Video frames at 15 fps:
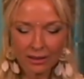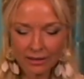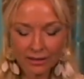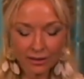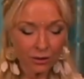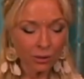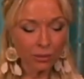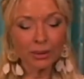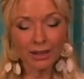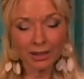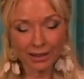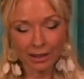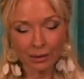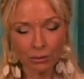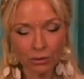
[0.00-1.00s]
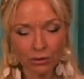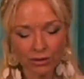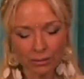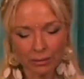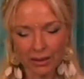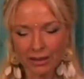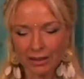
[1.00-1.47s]
There's nobody there
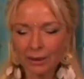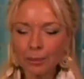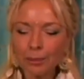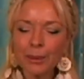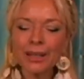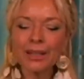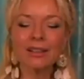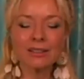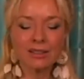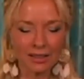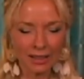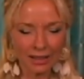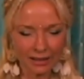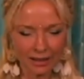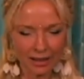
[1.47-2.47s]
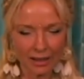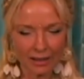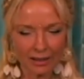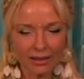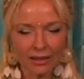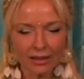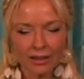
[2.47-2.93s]
moving, but it appears like that.
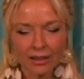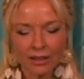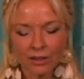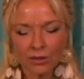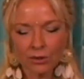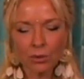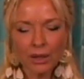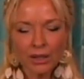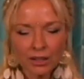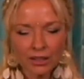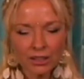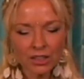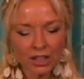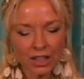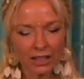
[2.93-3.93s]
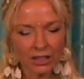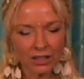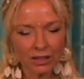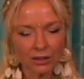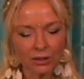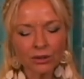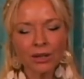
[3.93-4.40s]
So why are you going to
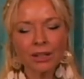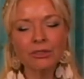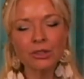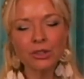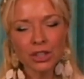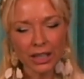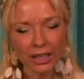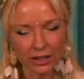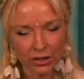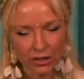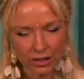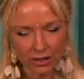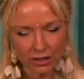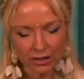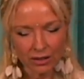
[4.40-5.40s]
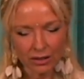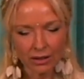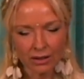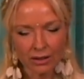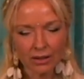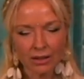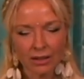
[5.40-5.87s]
change that? You don't have to change it.
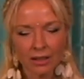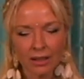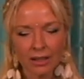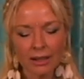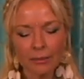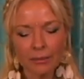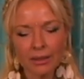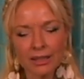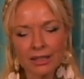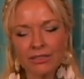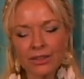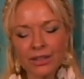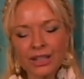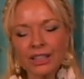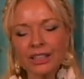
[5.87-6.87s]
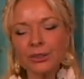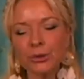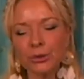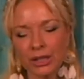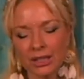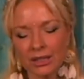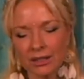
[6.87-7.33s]
But it's very
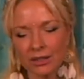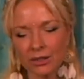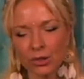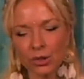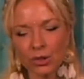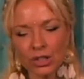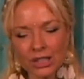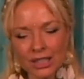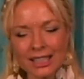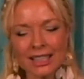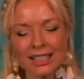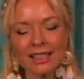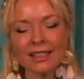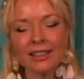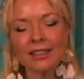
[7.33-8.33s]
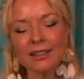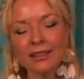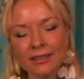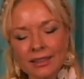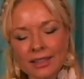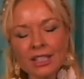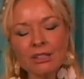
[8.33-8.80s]
interesting to see
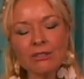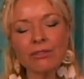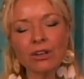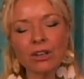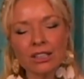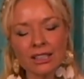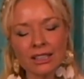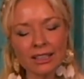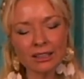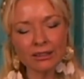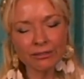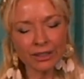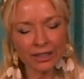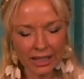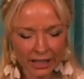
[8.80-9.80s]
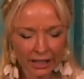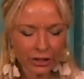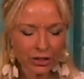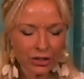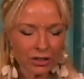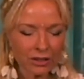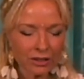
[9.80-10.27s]
this false
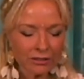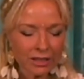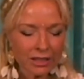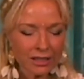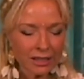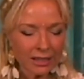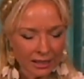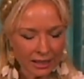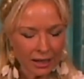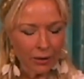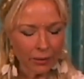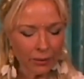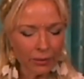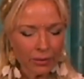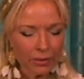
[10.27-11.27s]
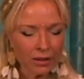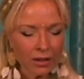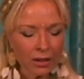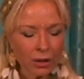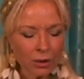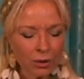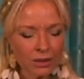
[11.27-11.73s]
identification of this ego,
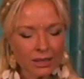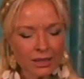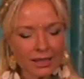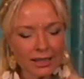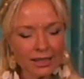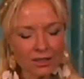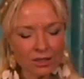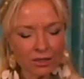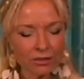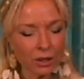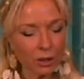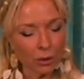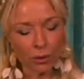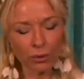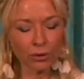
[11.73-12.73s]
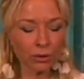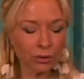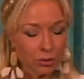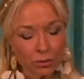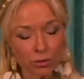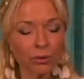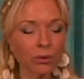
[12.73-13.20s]
or this sense of the
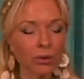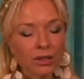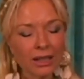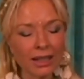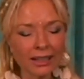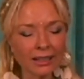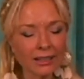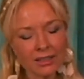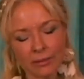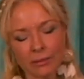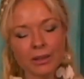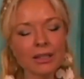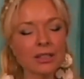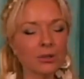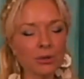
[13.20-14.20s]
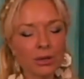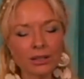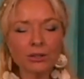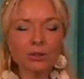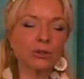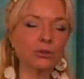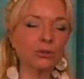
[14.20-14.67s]
controller, like if somebody's
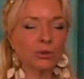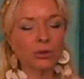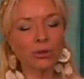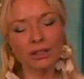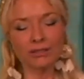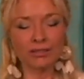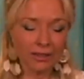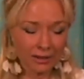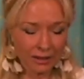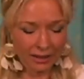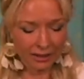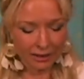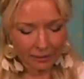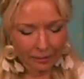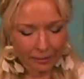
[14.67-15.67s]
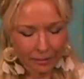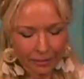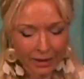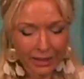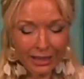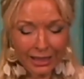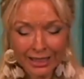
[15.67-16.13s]
trying to control everything.
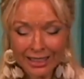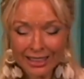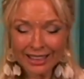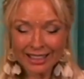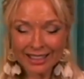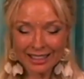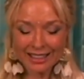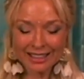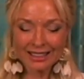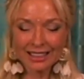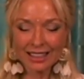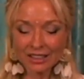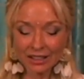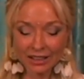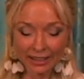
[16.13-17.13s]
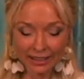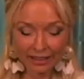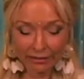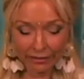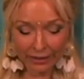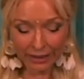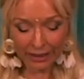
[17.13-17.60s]
It's actually
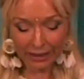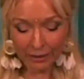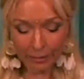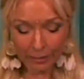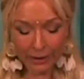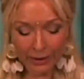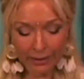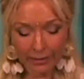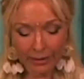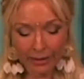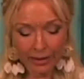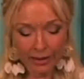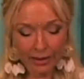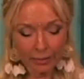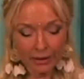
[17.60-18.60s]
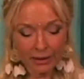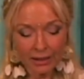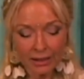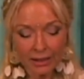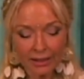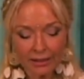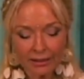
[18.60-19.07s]
kind of funny. But
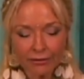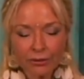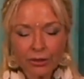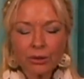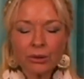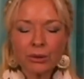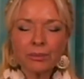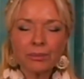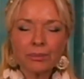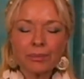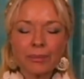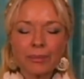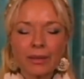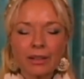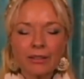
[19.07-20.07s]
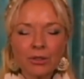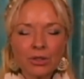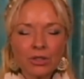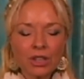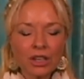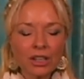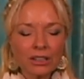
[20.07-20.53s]
if you
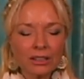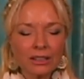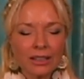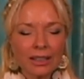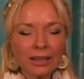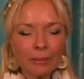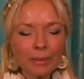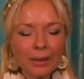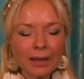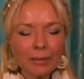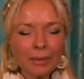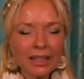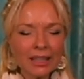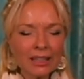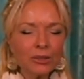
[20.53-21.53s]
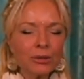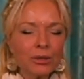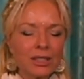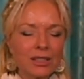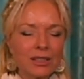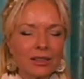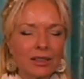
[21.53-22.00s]
start becoming
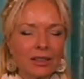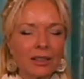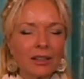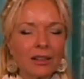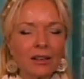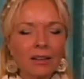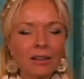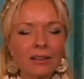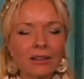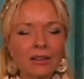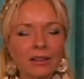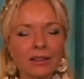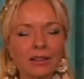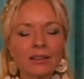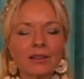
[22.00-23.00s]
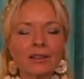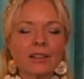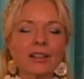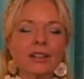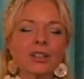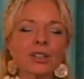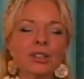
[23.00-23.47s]
interested in,
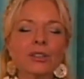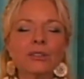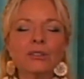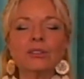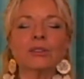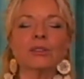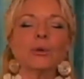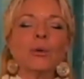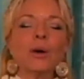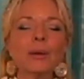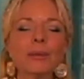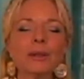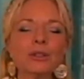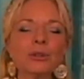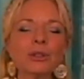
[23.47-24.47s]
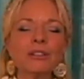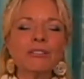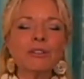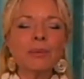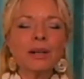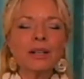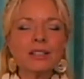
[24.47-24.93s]
you know, why am I doing
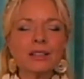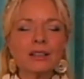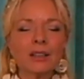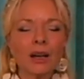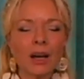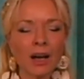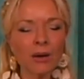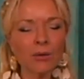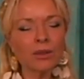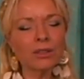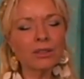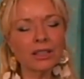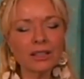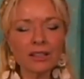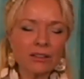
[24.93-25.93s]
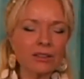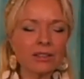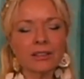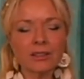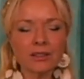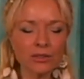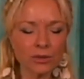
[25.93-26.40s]
Vipassana? I want to take a look
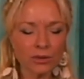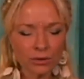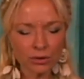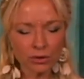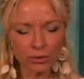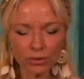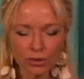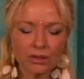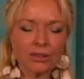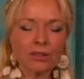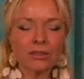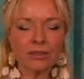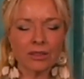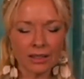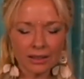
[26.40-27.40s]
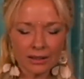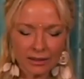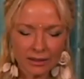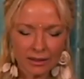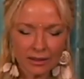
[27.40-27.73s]
at this controller thing.